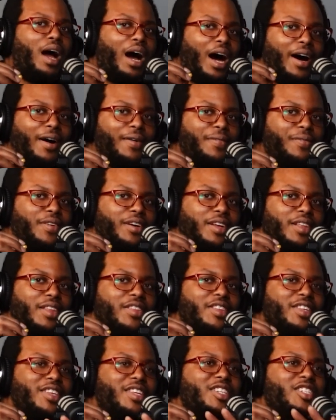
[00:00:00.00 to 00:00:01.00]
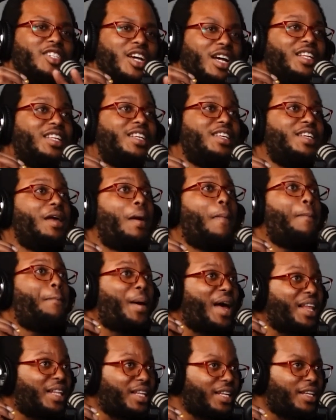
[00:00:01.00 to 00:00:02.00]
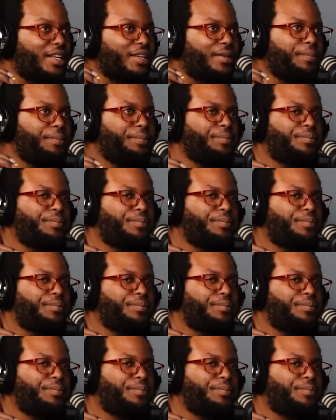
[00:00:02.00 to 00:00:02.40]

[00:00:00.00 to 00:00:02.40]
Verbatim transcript: of the jelly belly,